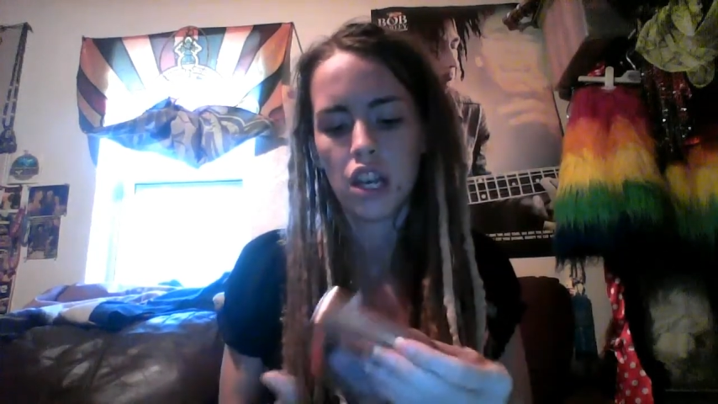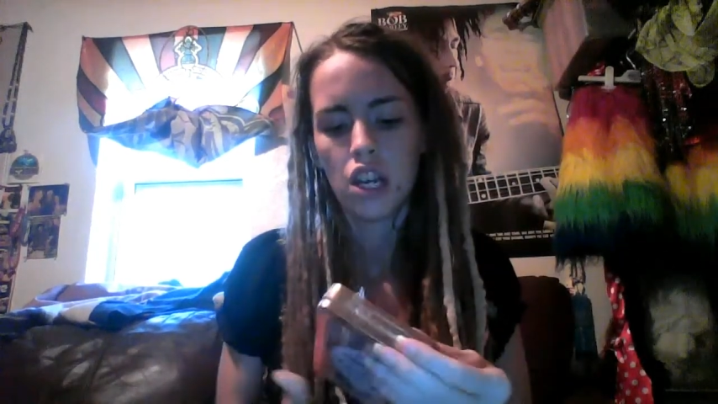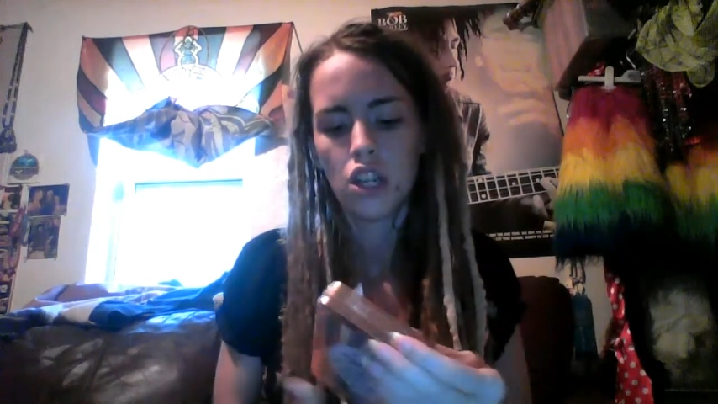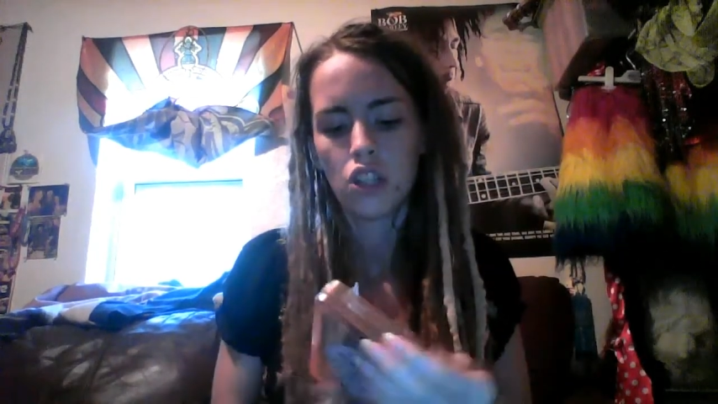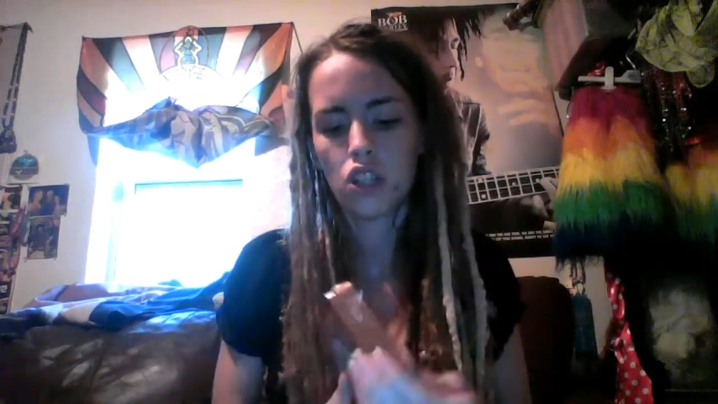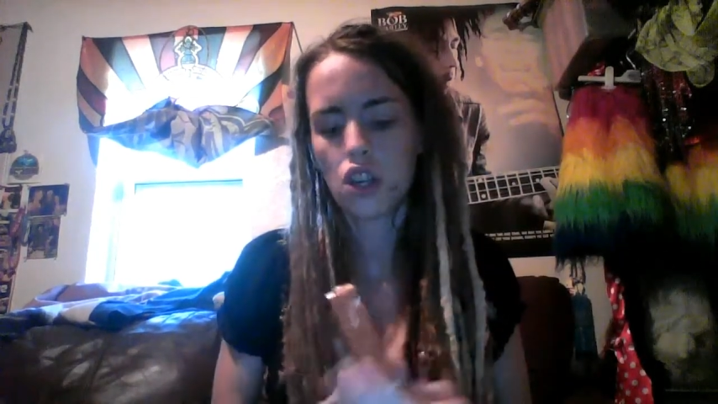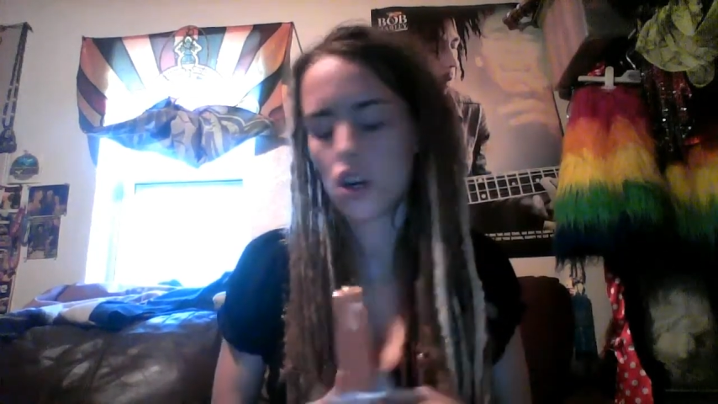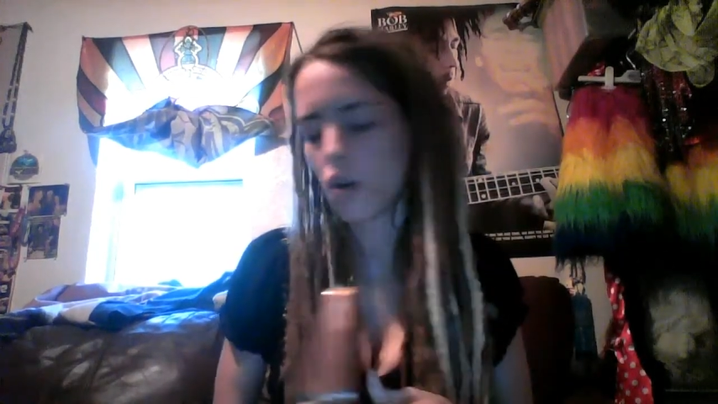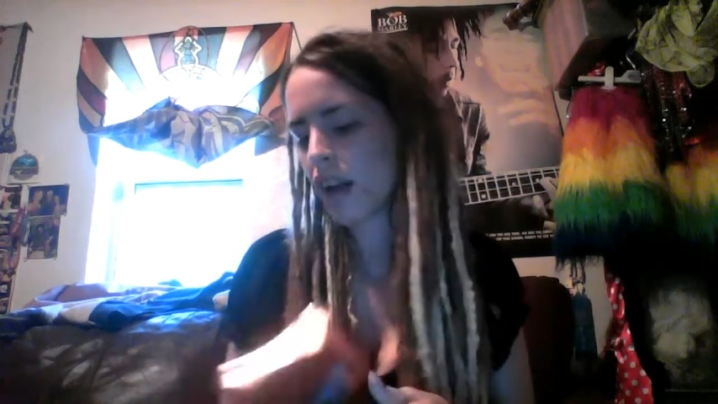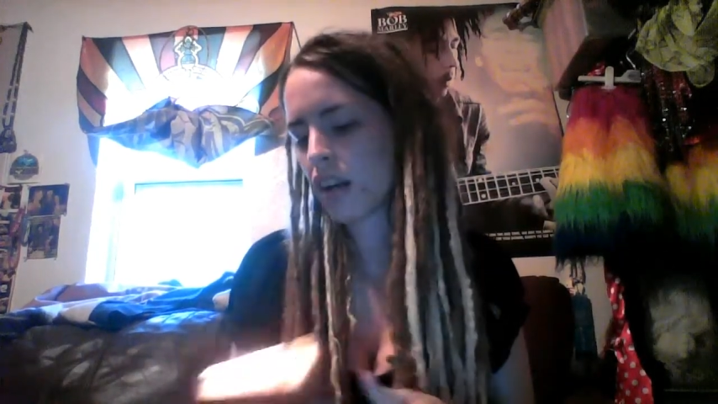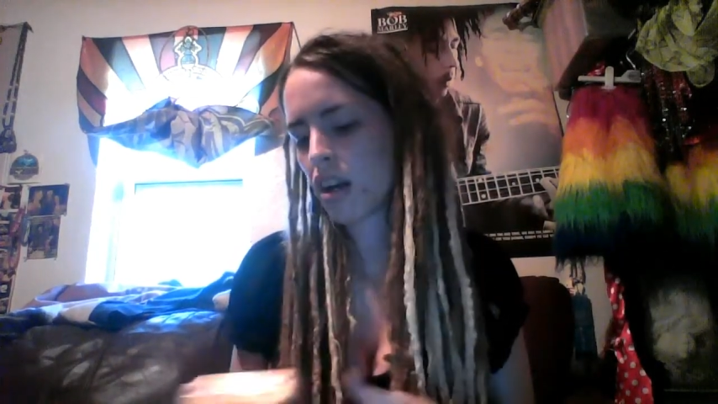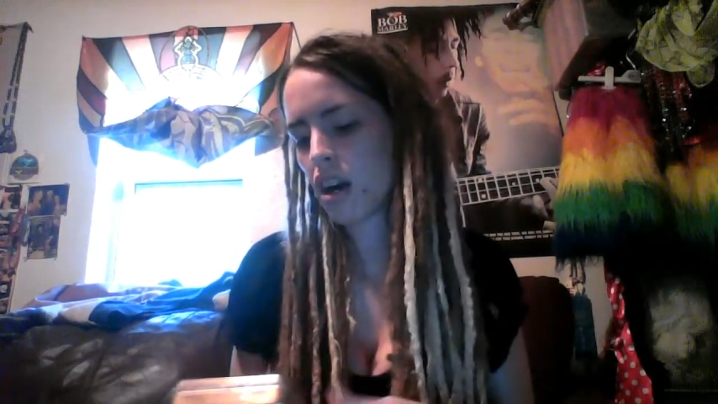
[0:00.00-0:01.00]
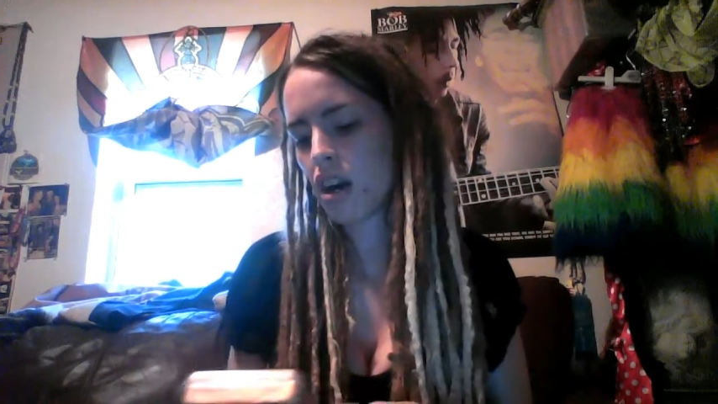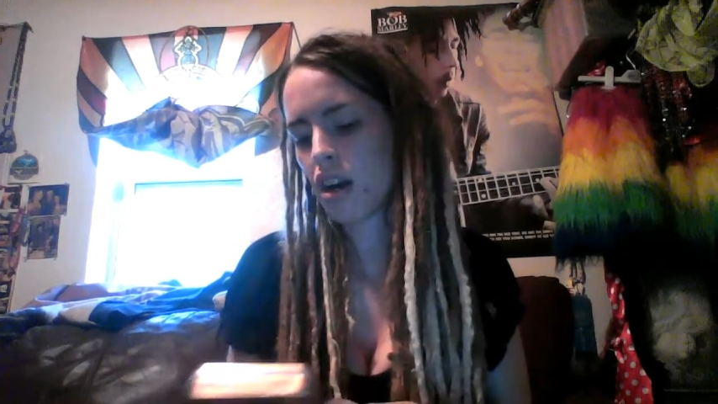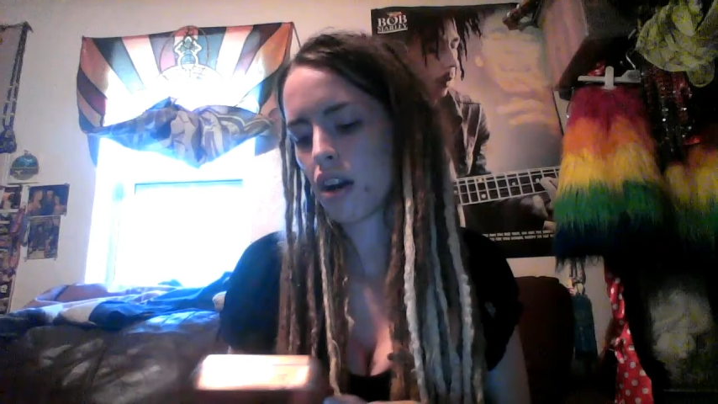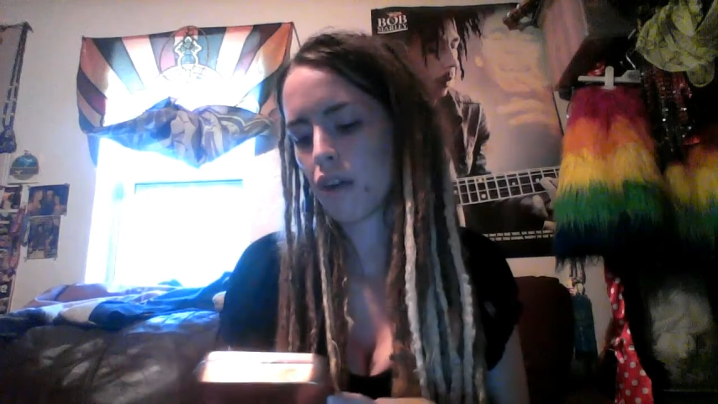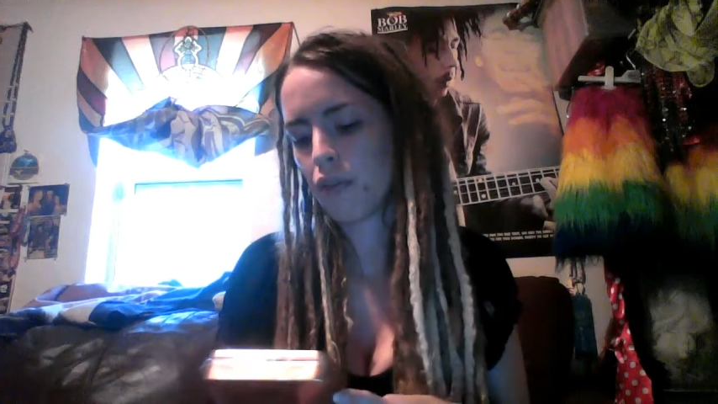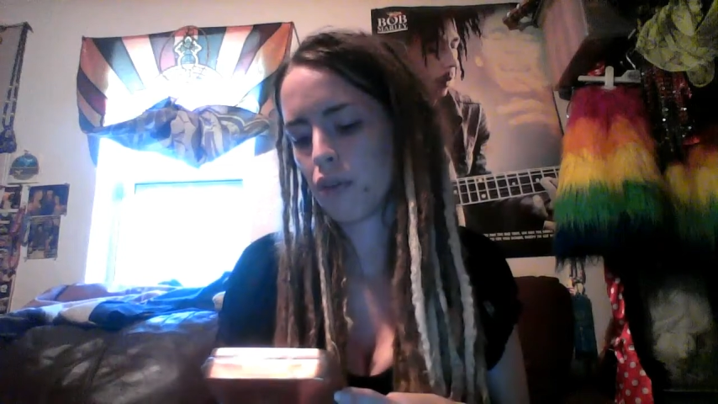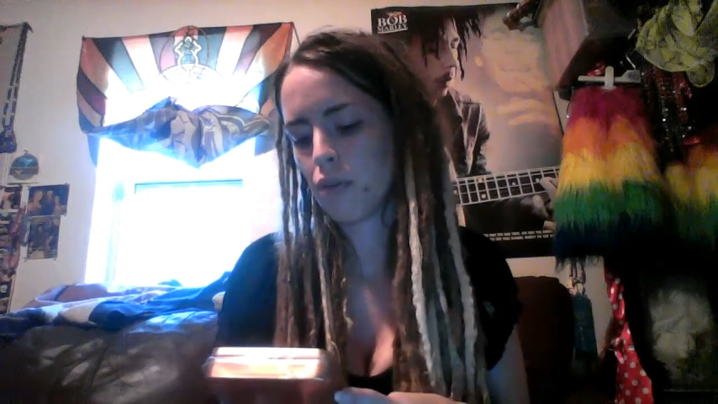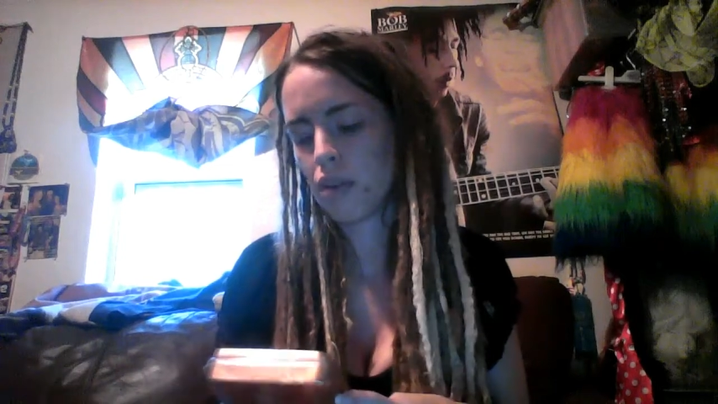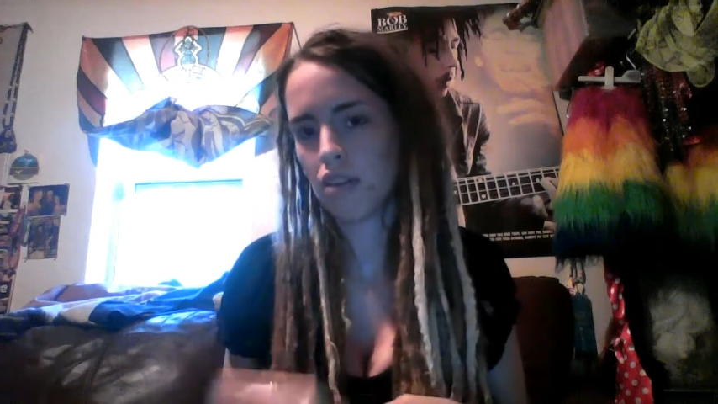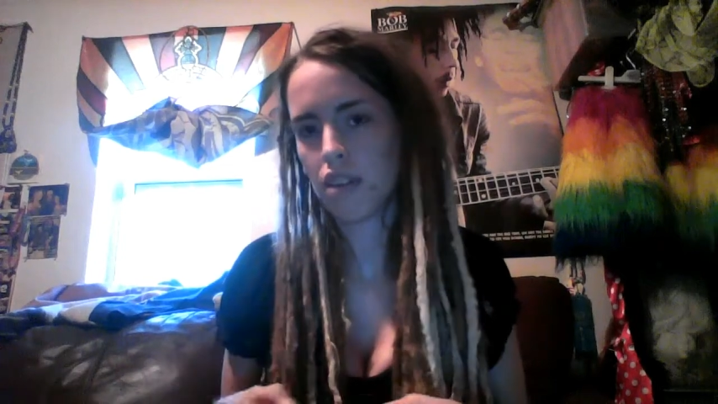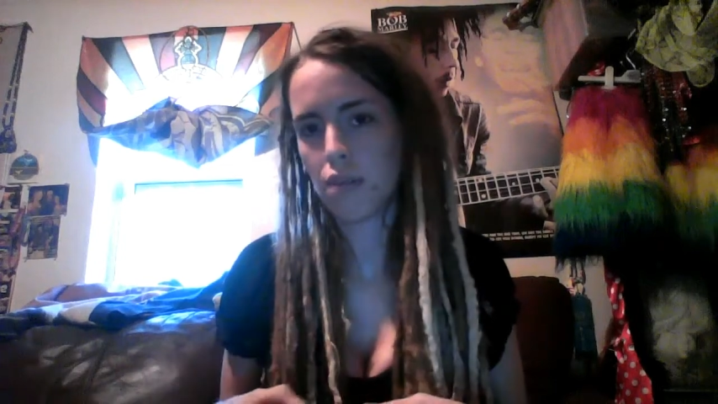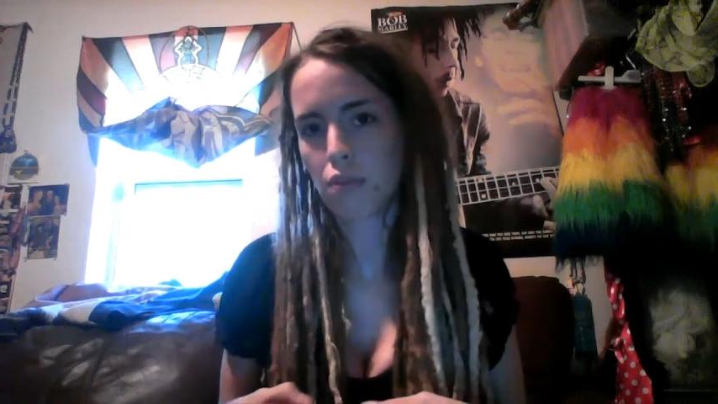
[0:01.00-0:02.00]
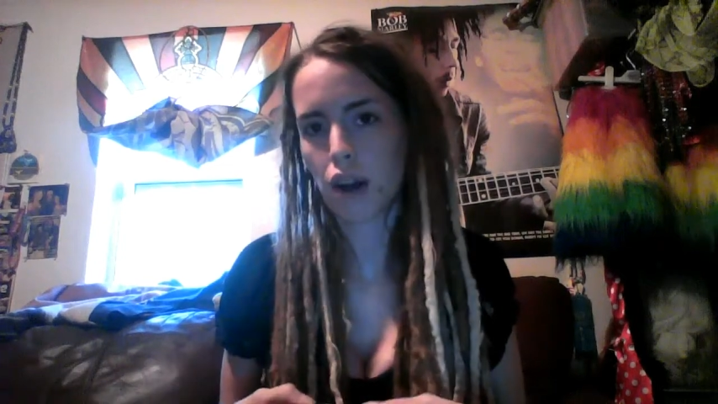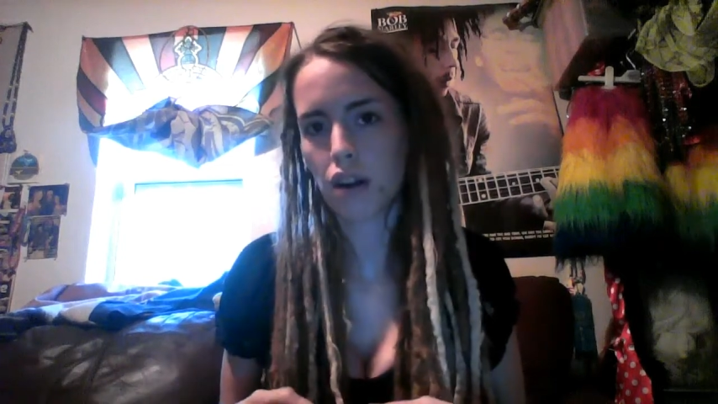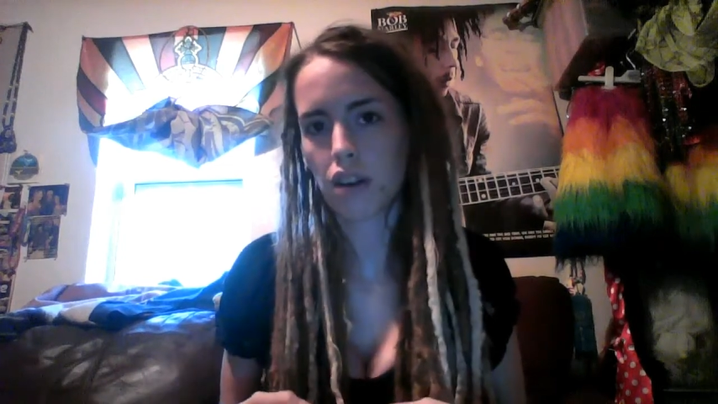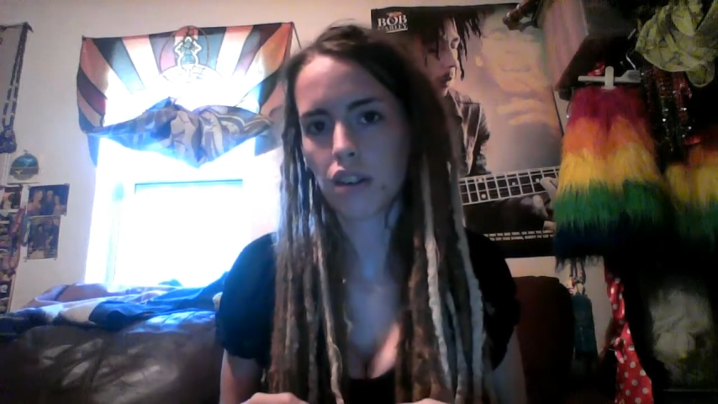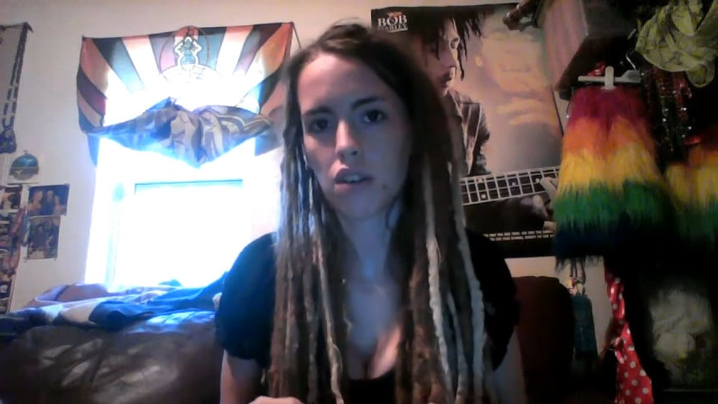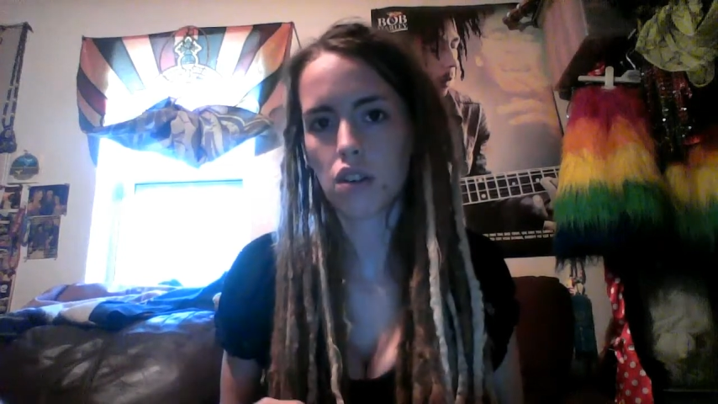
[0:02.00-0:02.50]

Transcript: So I got a few easy products